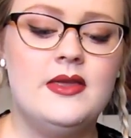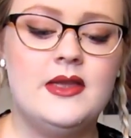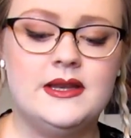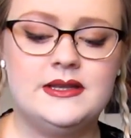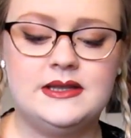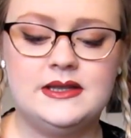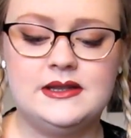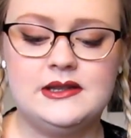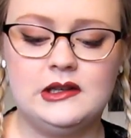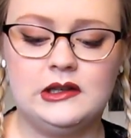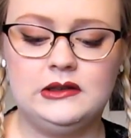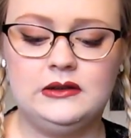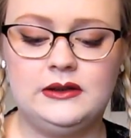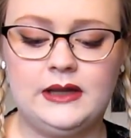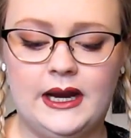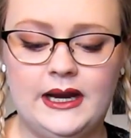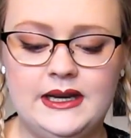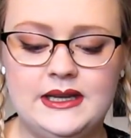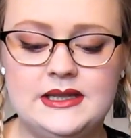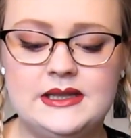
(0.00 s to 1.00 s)
This is their
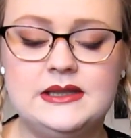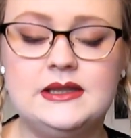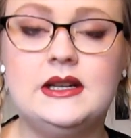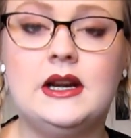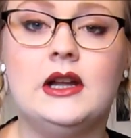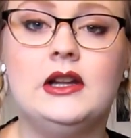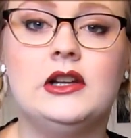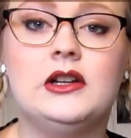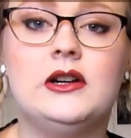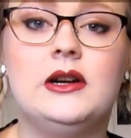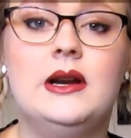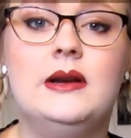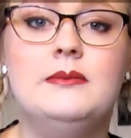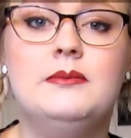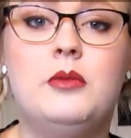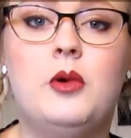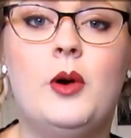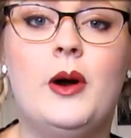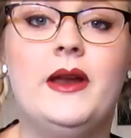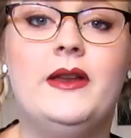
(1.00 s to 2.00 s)
lightest color in
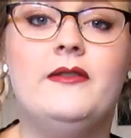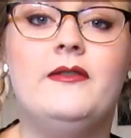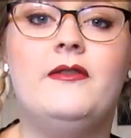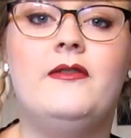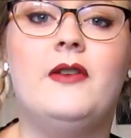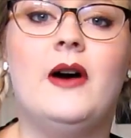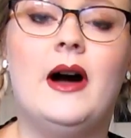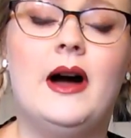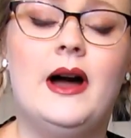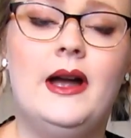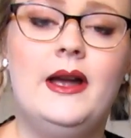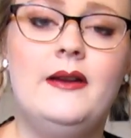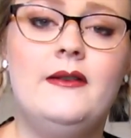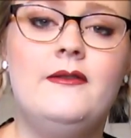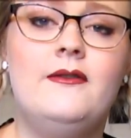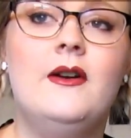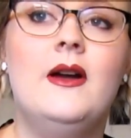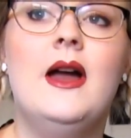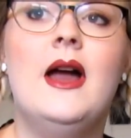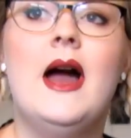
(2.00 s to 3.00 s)

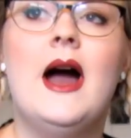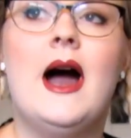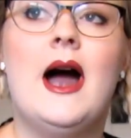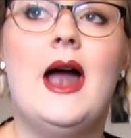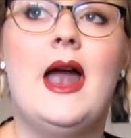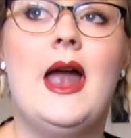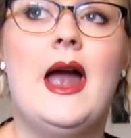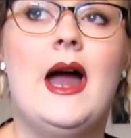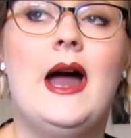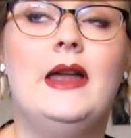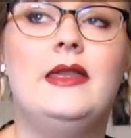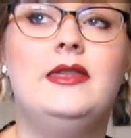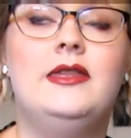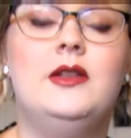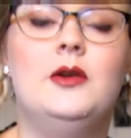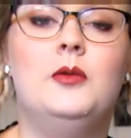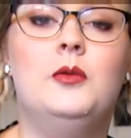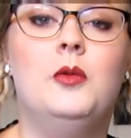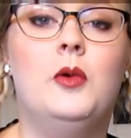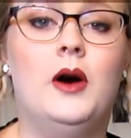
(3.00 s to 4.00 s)
0.5. I had
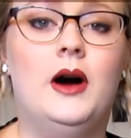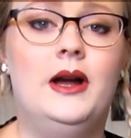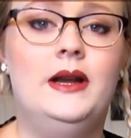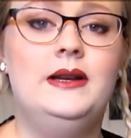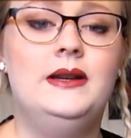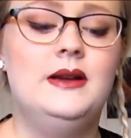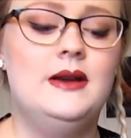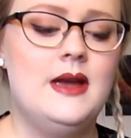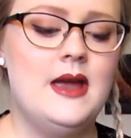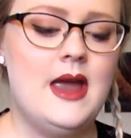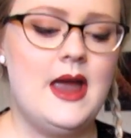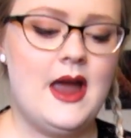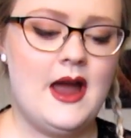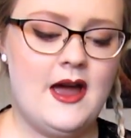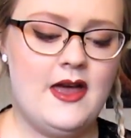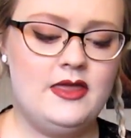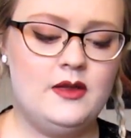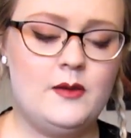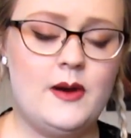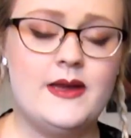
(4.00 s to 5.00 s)
the 1,
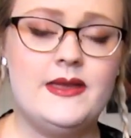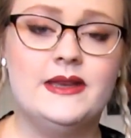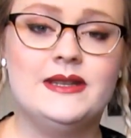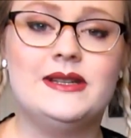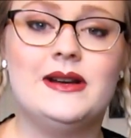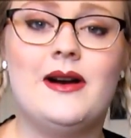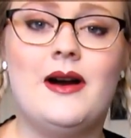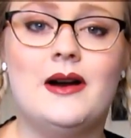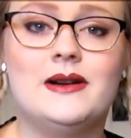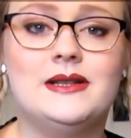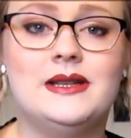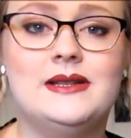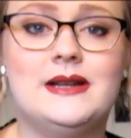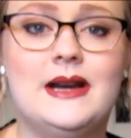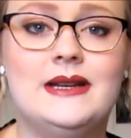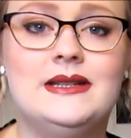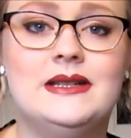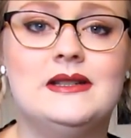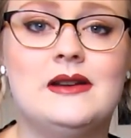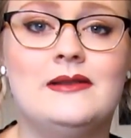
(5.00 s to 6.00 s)
and the way this
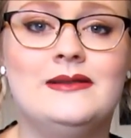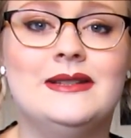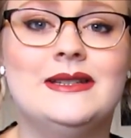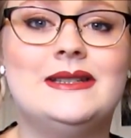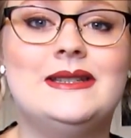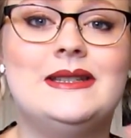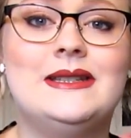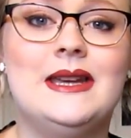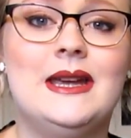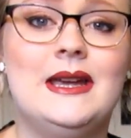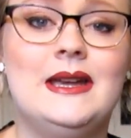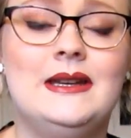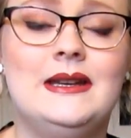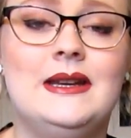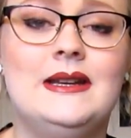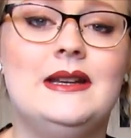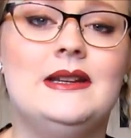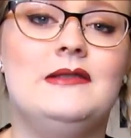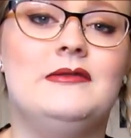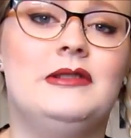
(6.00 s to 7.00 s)
oxidizes on the skin,
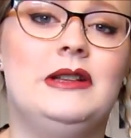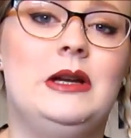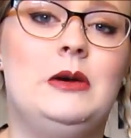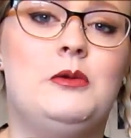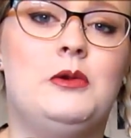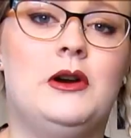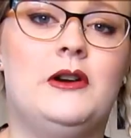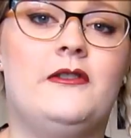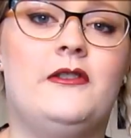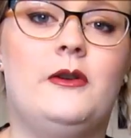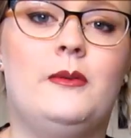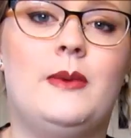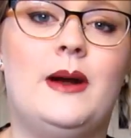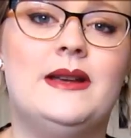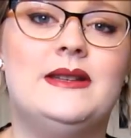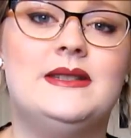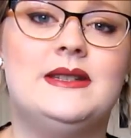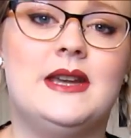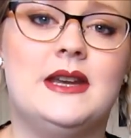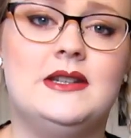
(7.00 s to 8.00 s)
it didn't really work for
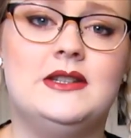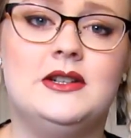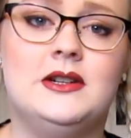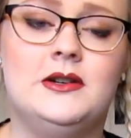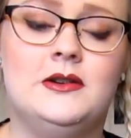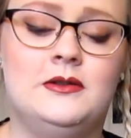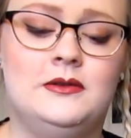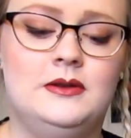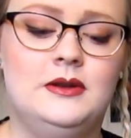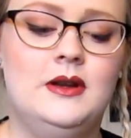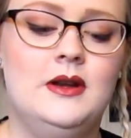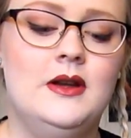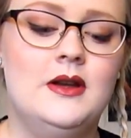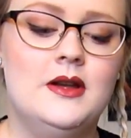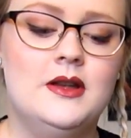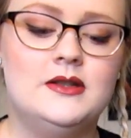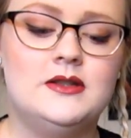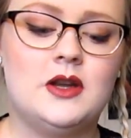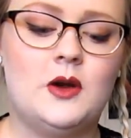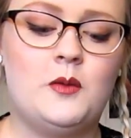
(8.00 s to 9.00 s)
my skin tone,
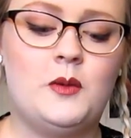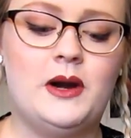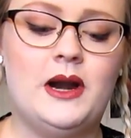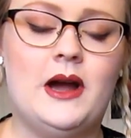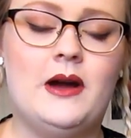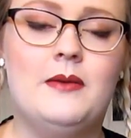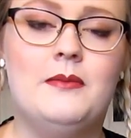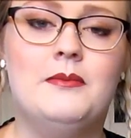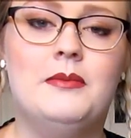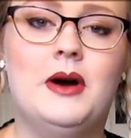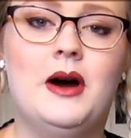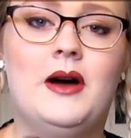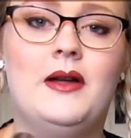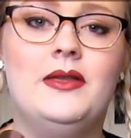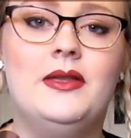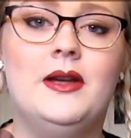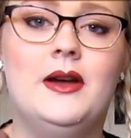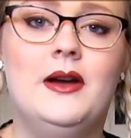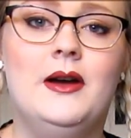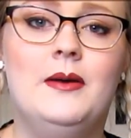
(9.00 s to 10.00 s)
so I went out and
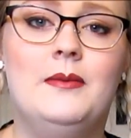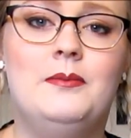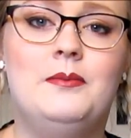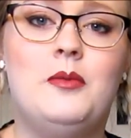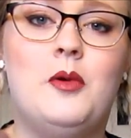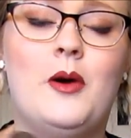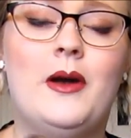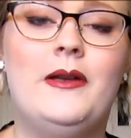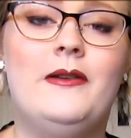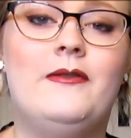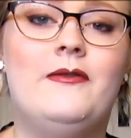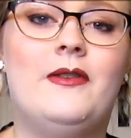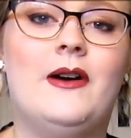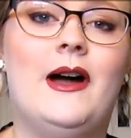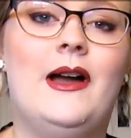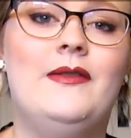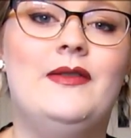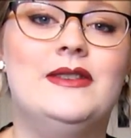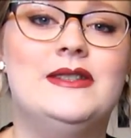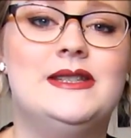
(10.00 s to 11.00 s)
bought the
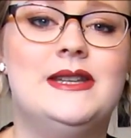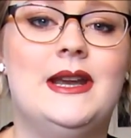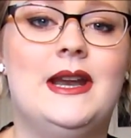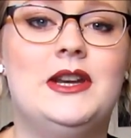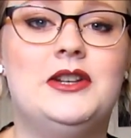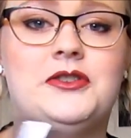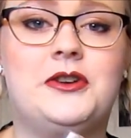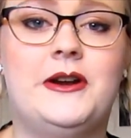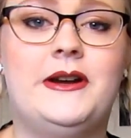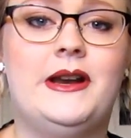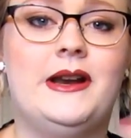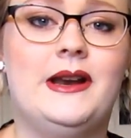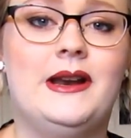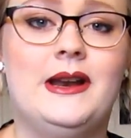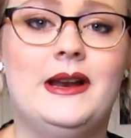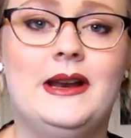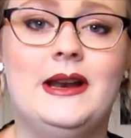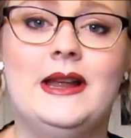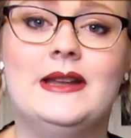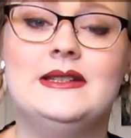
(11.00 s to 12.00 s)
0.5 instead. I traded
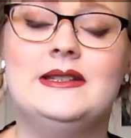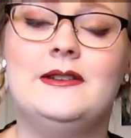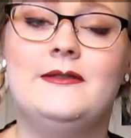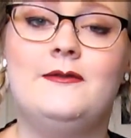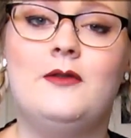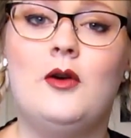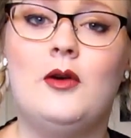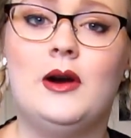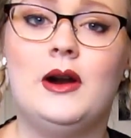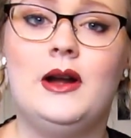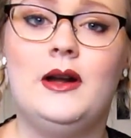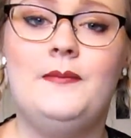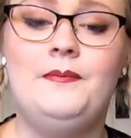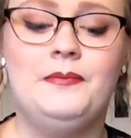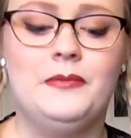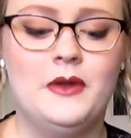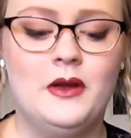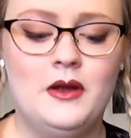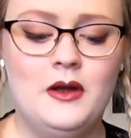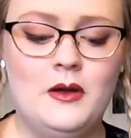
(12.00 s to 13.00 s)
it in at
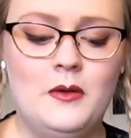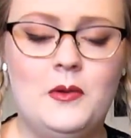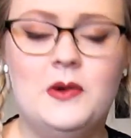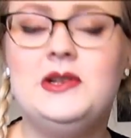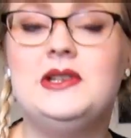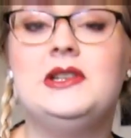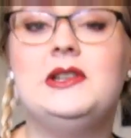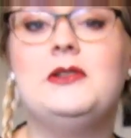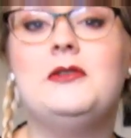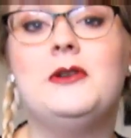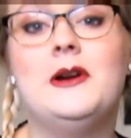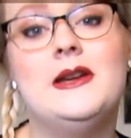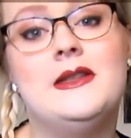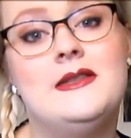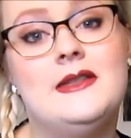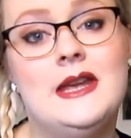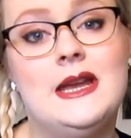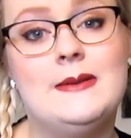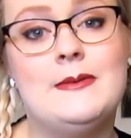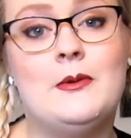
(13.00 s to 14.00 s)
Sephora, which is a
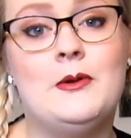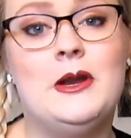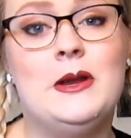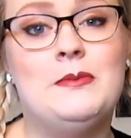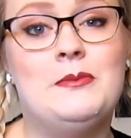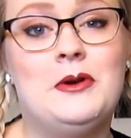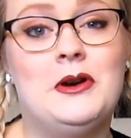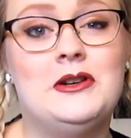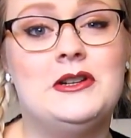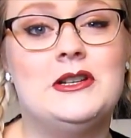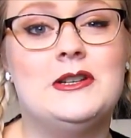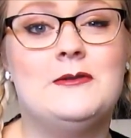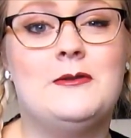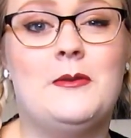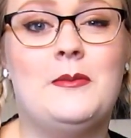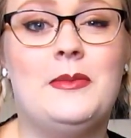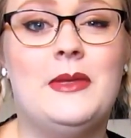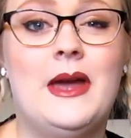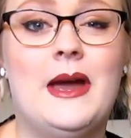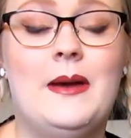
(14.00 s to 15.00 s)
great thing about when you purchase
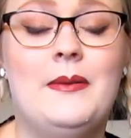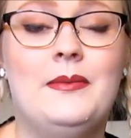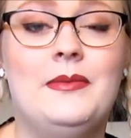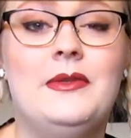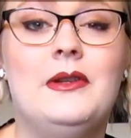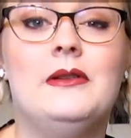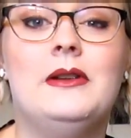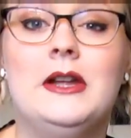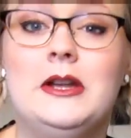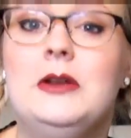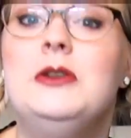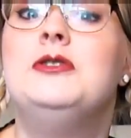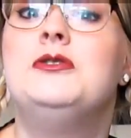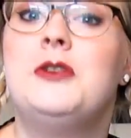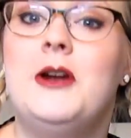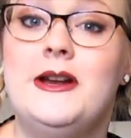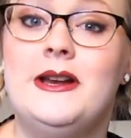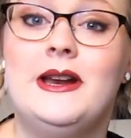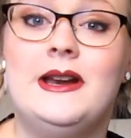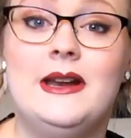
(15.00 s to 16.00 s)
from them. They'll let you
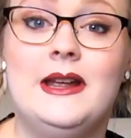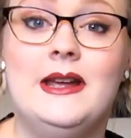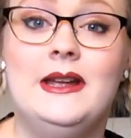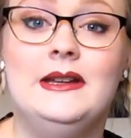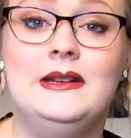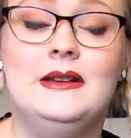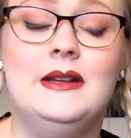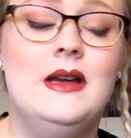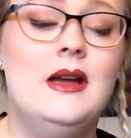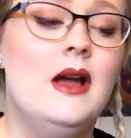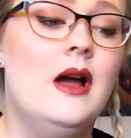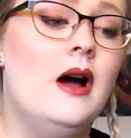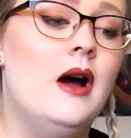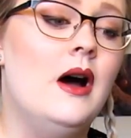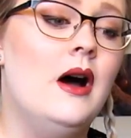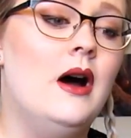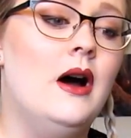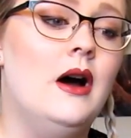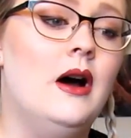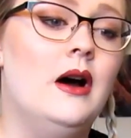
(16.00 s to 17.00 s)
trade it in
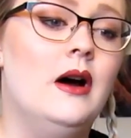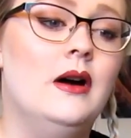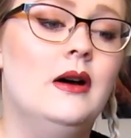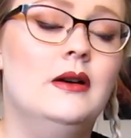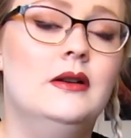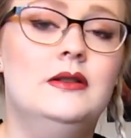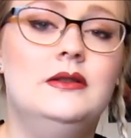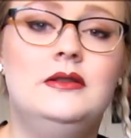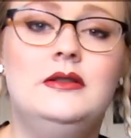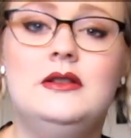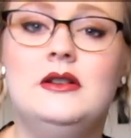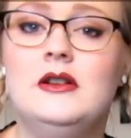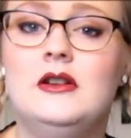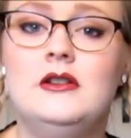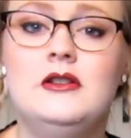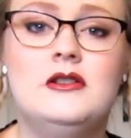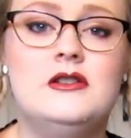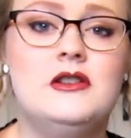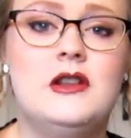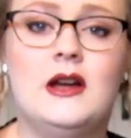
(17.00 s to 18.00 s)

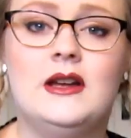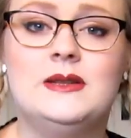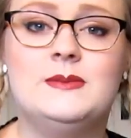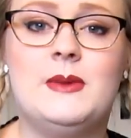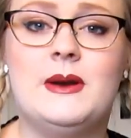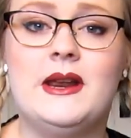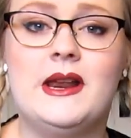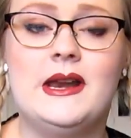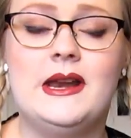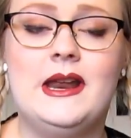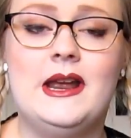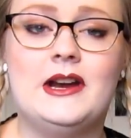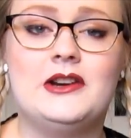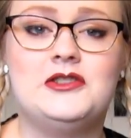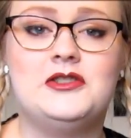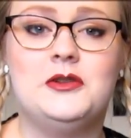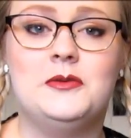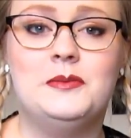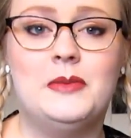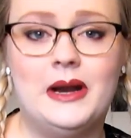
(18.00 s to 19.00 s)
without spending any
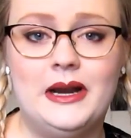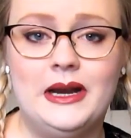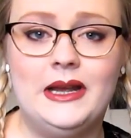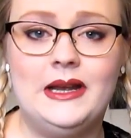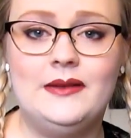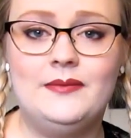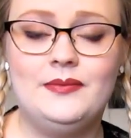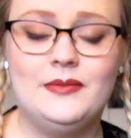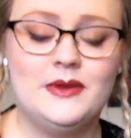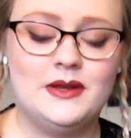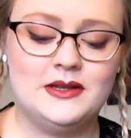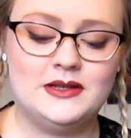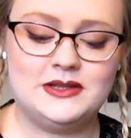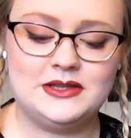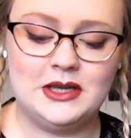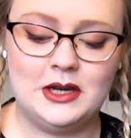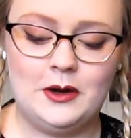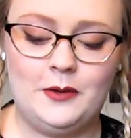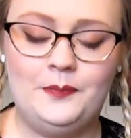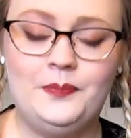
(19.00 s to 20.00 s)
extra money.
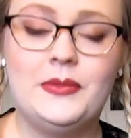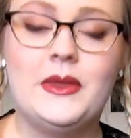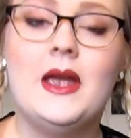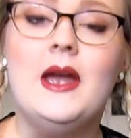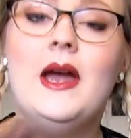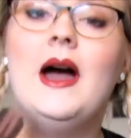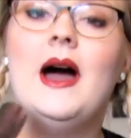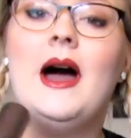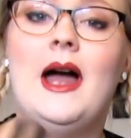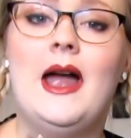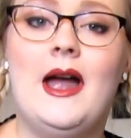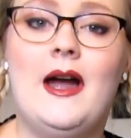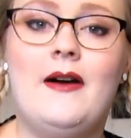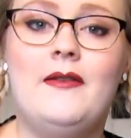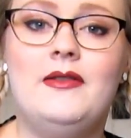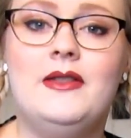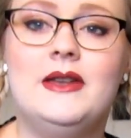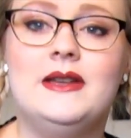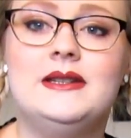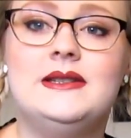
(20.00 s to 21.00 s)
So I
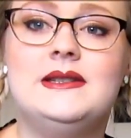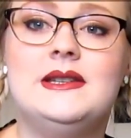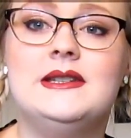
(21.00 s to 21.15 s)
have this.